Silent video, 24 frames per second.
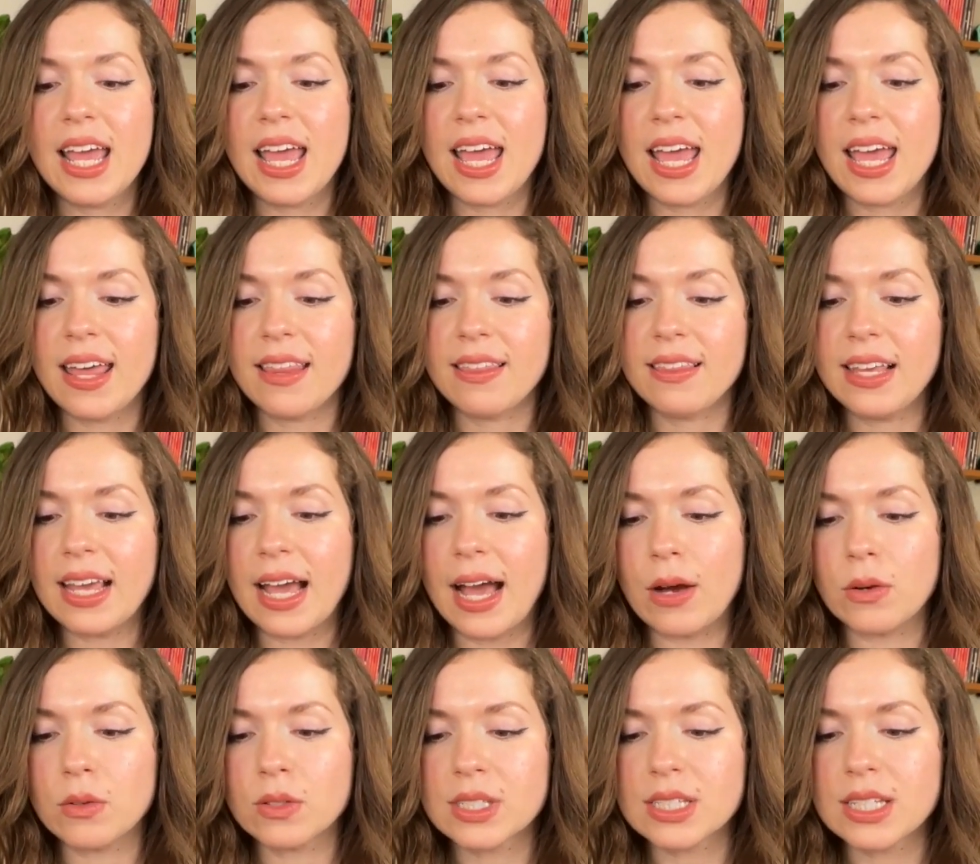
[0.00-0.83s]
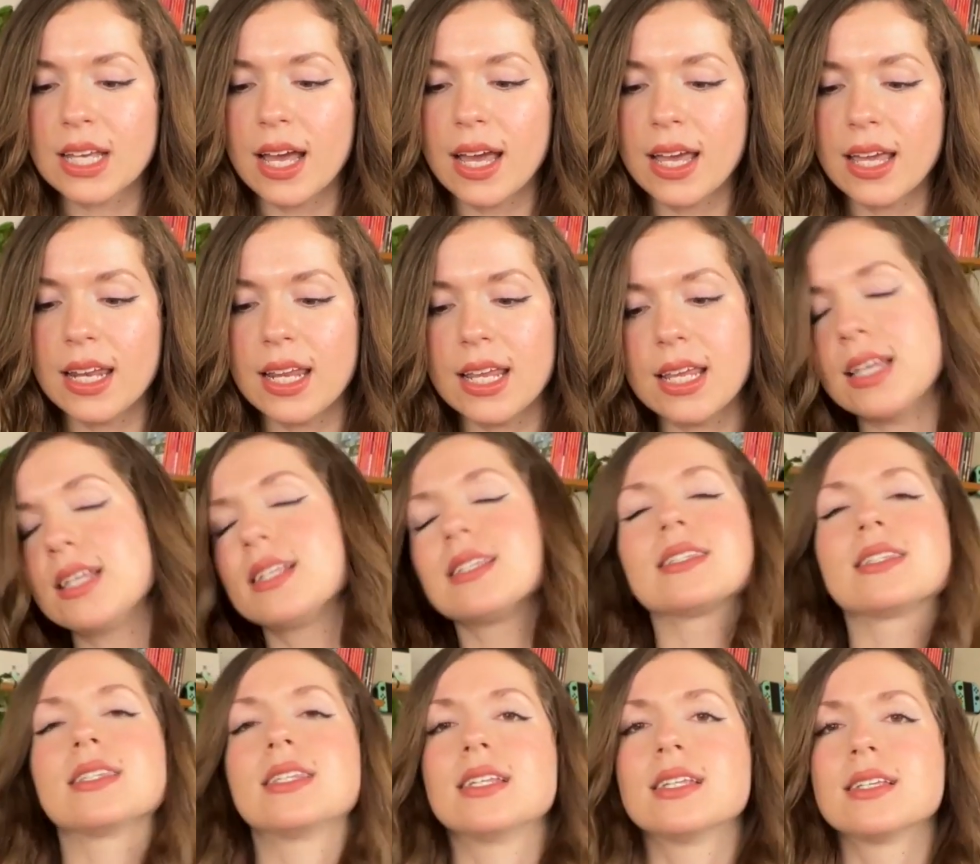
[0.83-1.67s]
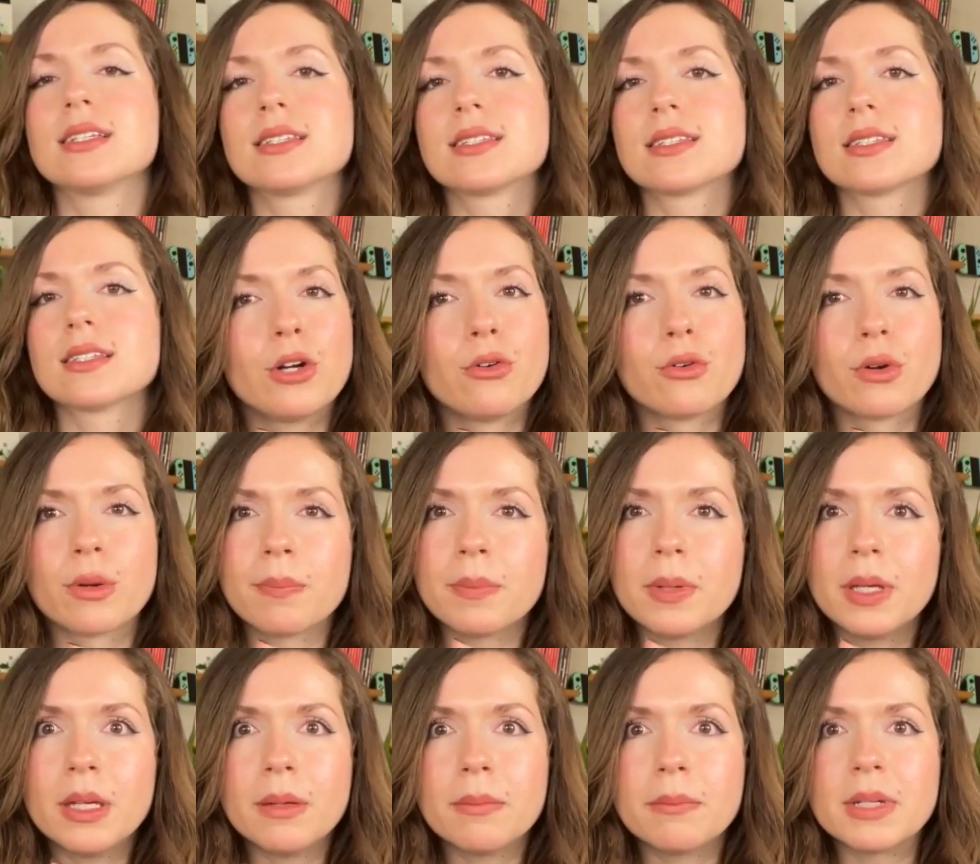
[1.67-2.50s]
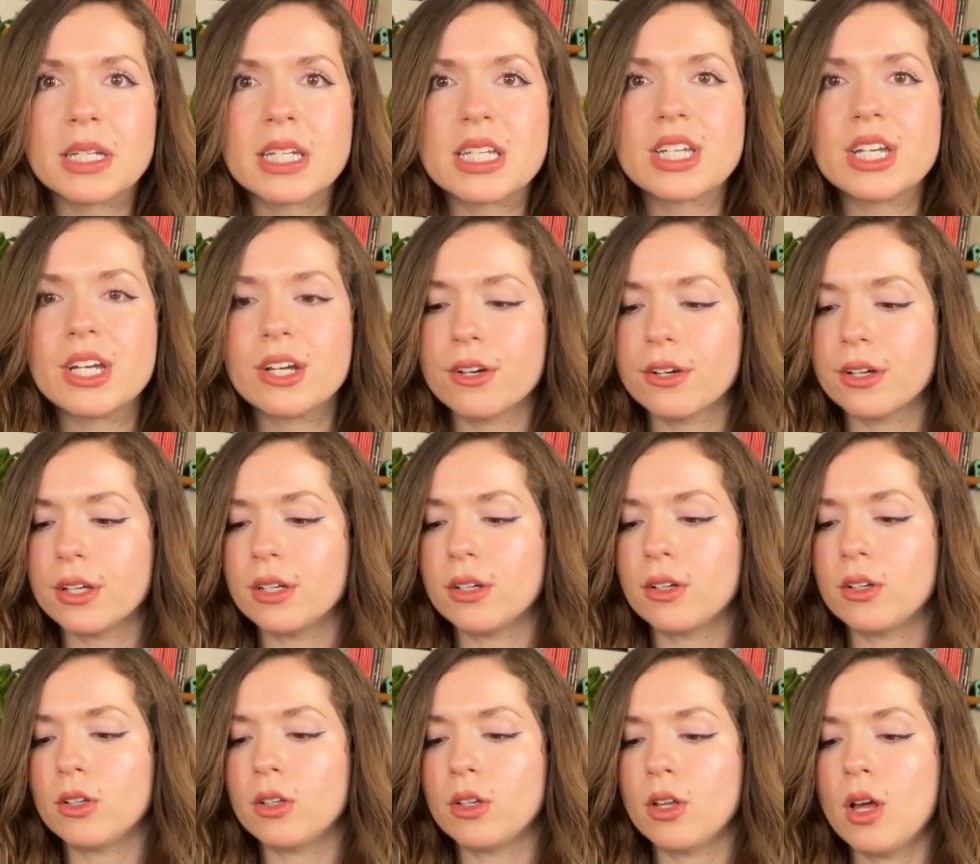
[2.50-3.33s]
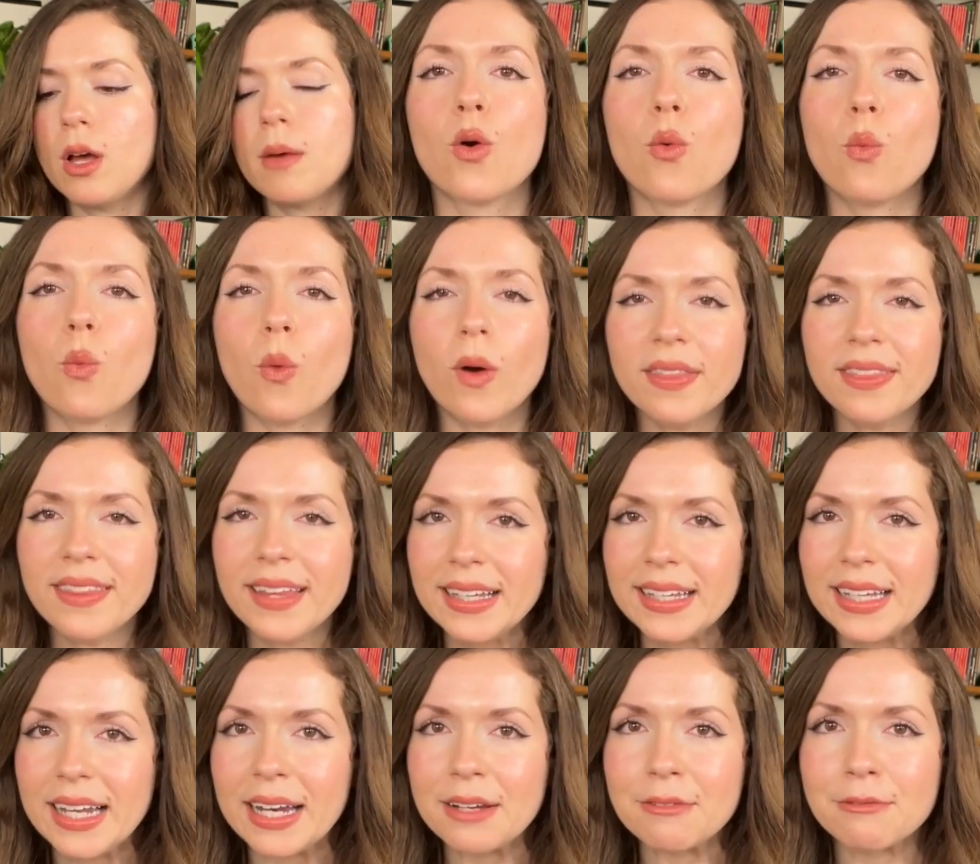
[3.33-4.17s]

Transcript: And the outside is this grippy material. One thing that I